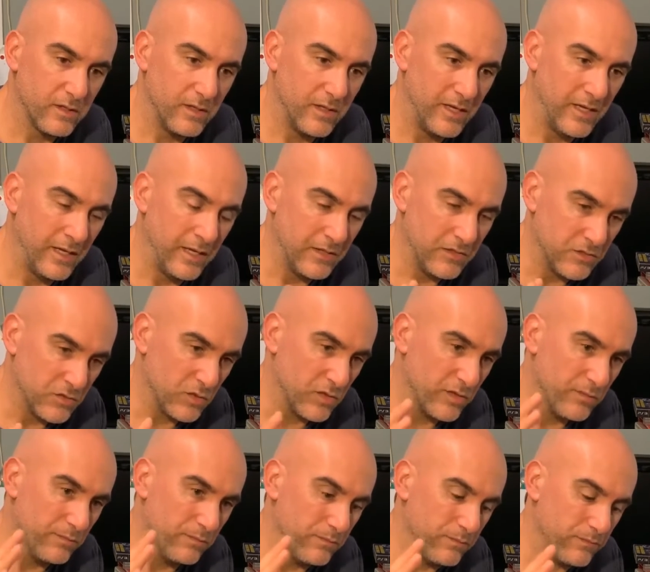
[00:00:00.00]
and had sort
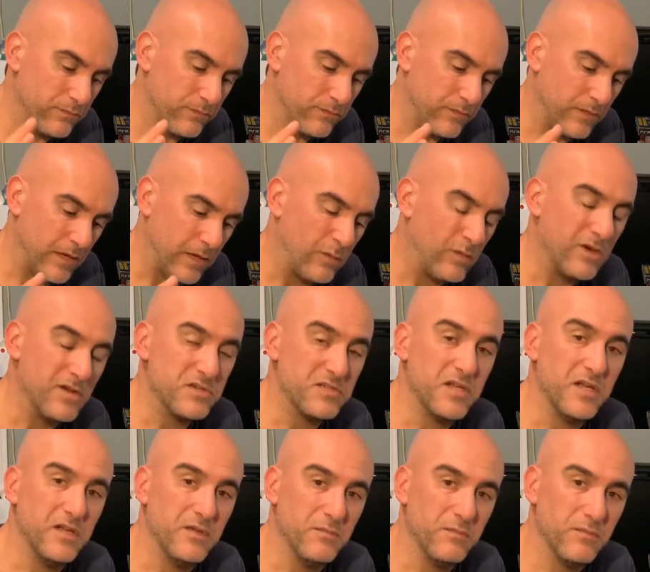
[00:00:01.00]
of, I want to
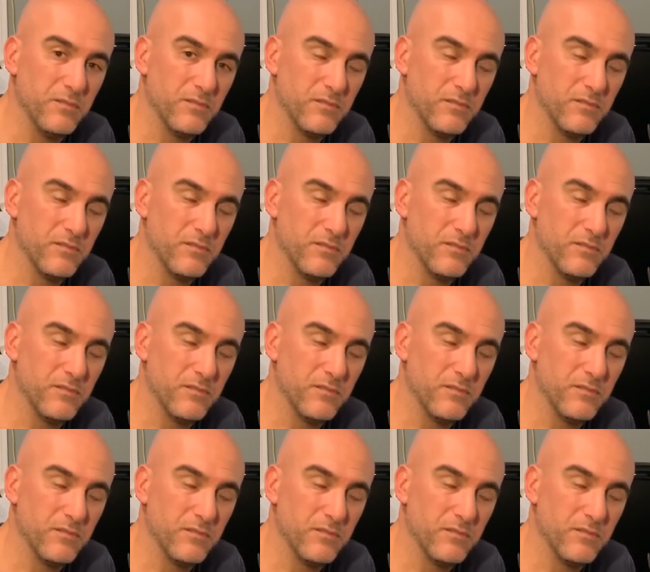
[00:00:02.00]
say,